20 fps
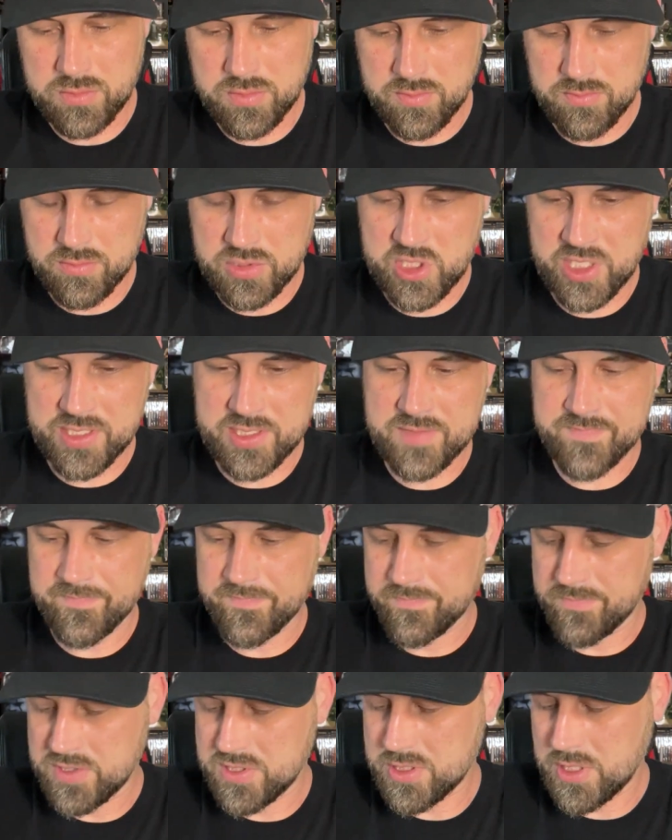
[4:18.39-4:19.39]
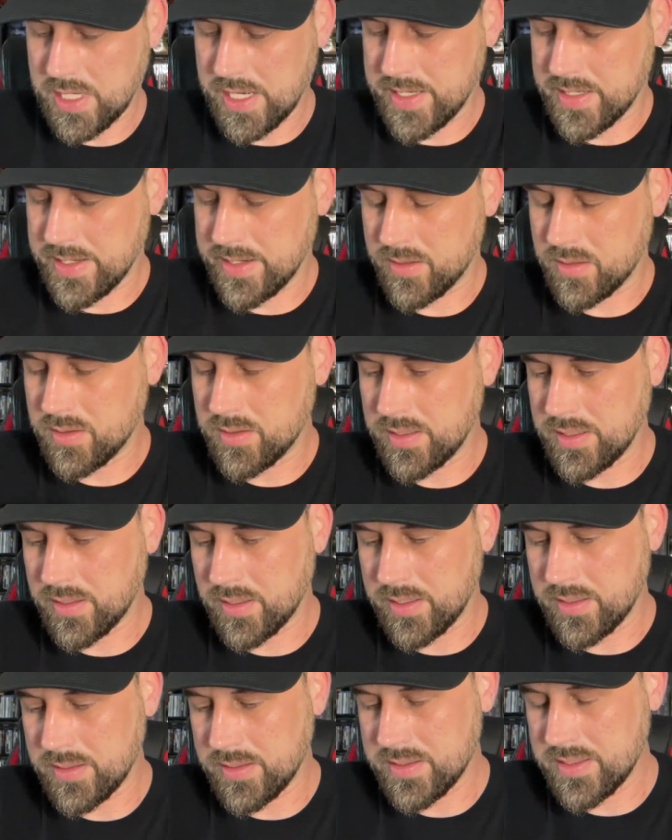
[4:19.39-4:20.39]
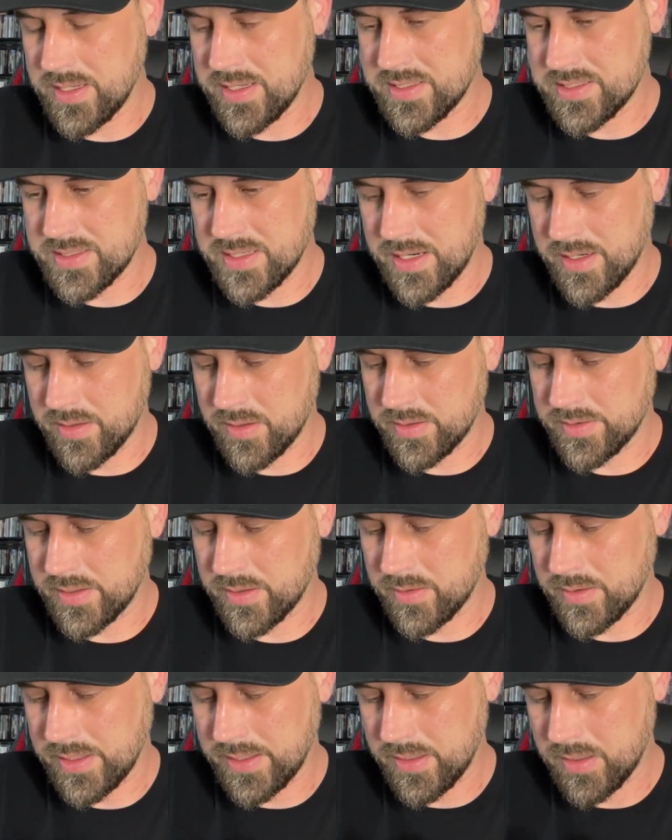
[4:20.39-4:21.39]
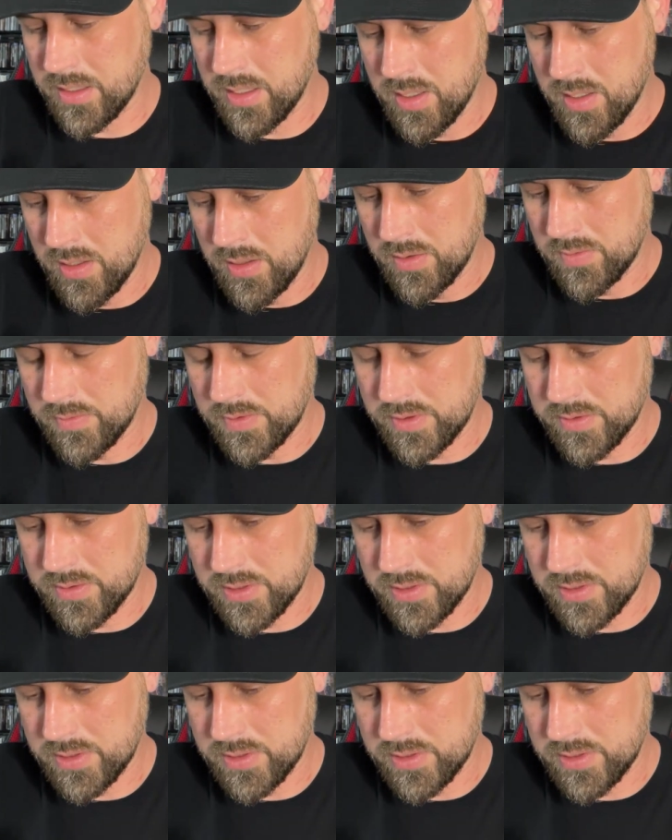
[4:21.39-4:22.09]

shit's sliding out. All right, it's not on there like real